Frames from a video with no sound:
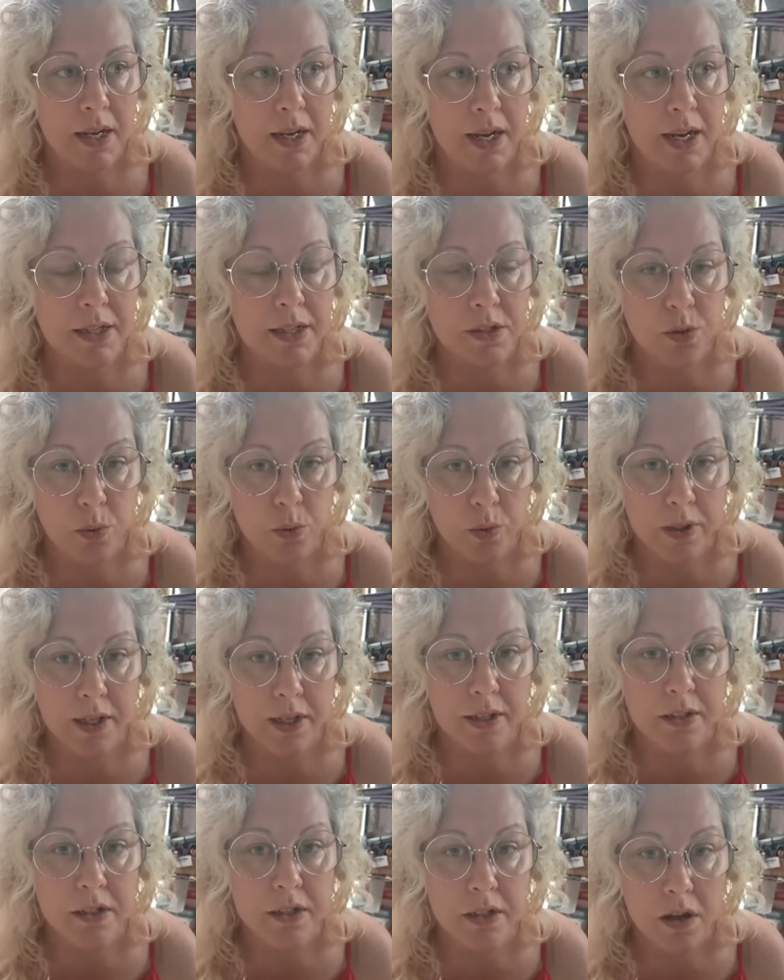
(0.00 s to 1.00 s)
it's going
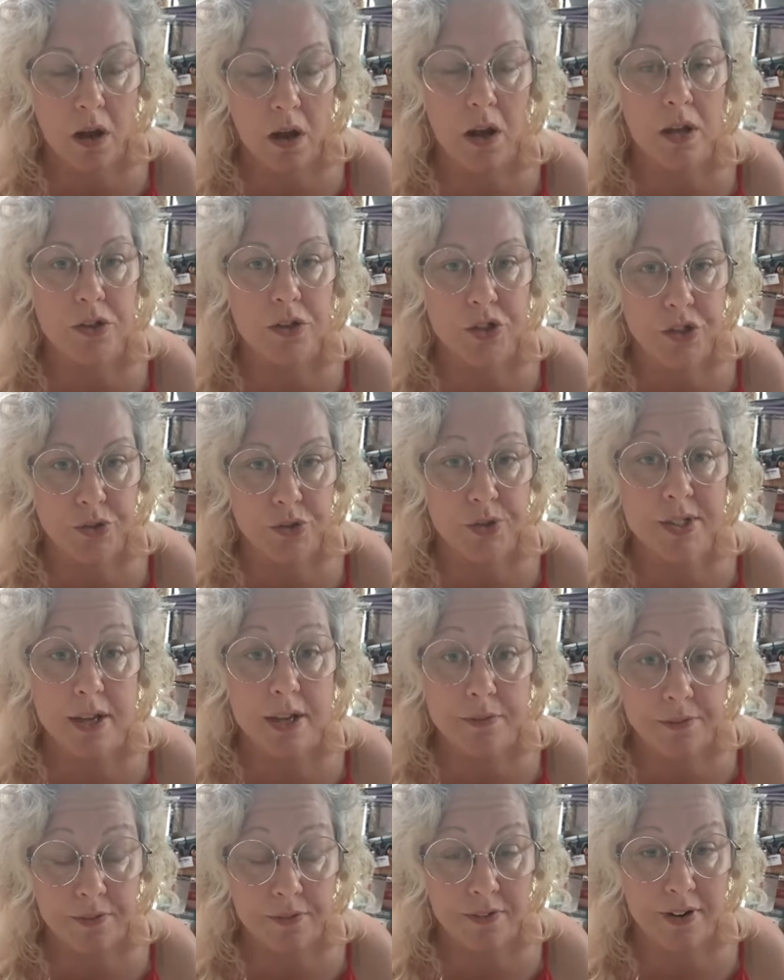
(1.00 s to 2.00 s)
to cause you
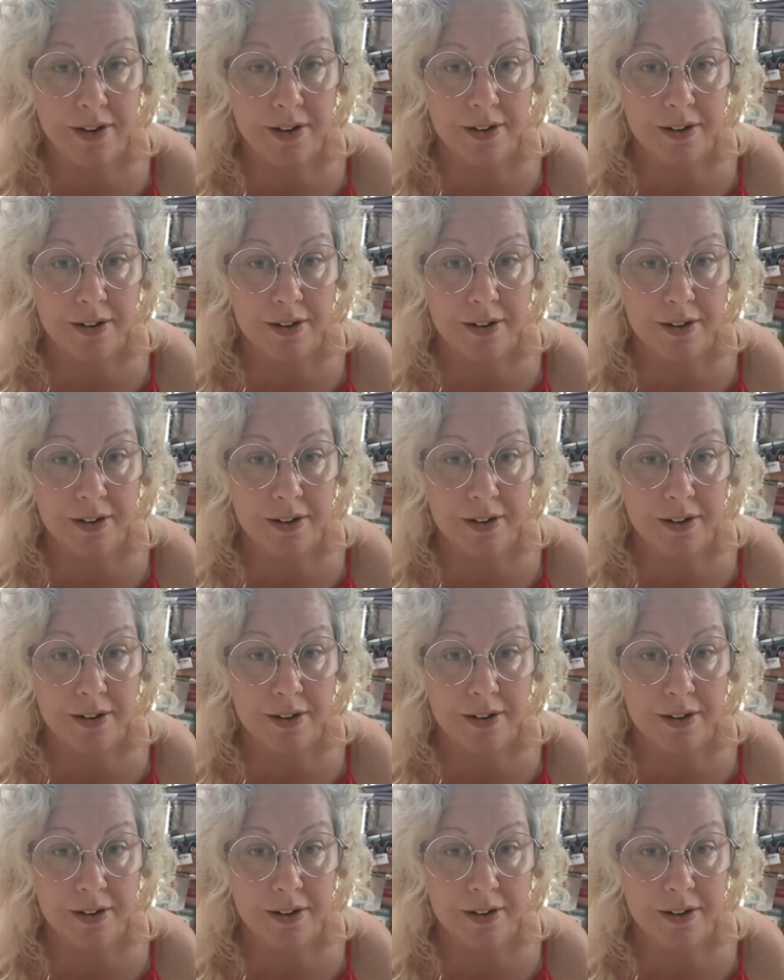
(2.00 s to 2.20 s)
suffering.